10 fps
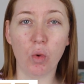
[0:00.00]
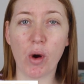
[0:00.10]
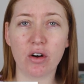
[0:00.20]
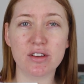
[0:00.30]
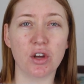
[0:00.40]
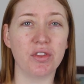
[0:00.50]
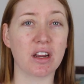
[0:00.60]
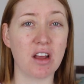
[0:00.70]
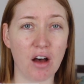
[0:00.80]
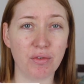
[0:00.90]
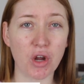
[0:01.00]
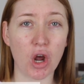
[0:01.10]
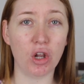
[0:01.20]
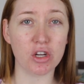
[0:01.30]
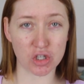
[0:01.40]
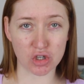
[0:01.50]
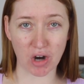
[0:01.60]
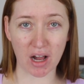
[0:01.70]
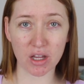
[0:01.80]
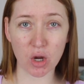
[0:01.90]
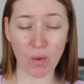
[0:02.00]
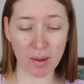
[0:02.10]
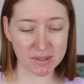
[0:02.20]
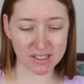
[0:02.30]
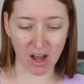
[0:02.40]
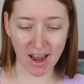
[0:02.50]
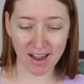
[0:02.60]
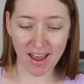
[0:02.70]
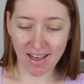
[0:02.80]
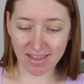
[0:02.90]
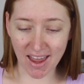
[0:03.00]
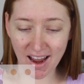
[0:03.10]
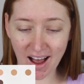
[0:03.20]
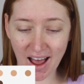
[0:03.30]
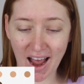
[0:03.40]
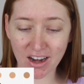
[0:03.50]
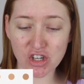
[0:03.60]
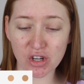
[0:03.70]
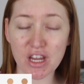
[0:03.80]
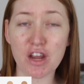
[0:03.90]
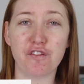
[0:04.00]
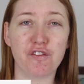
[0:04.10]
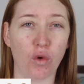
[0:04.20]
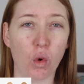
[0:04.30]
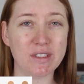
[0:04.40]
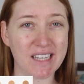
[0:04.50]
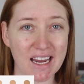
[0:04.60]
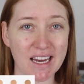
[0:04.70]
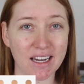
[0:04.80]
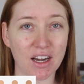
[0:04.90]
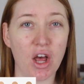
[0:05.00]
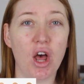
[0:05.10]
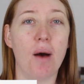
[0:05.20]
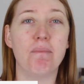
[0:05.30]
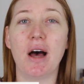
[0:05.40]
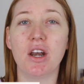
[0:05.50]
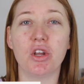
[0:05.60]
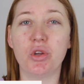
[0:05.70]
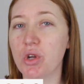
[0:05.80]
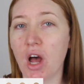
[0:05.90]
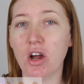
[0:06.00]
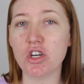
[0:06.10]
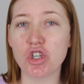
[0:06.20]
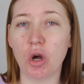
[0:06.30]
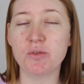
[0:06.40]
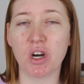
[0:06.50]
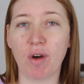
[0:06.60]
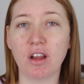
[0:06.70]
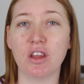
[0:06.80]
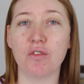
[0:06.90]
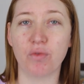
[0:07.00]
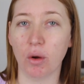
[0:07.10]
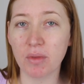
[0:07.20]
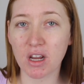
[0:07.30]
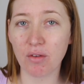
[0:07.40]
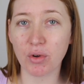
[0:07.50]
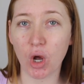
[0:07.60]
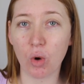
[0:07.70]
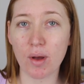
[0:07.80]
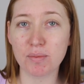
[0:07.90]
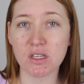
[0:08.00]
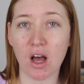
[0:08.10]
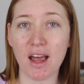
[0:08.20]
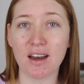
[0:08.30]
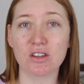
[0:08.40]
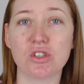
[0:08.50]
whereas on the CoverGirl Australia website, there are actually fourteen. But you can't shop directly from the CoverGirl website,